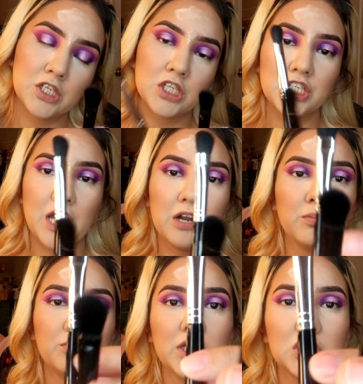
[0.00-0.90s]
shadow
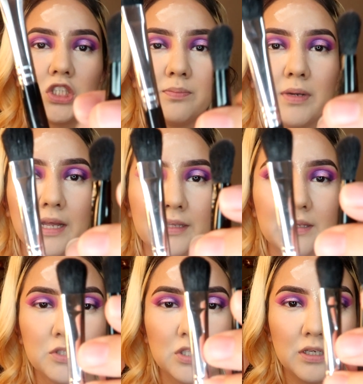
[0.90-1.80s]
brush. But I like them
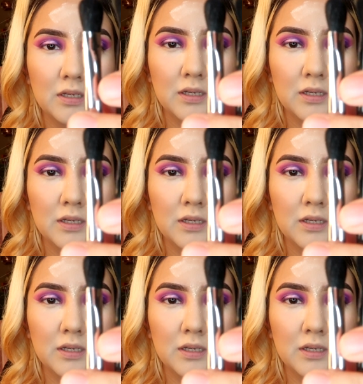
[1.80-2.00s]
to look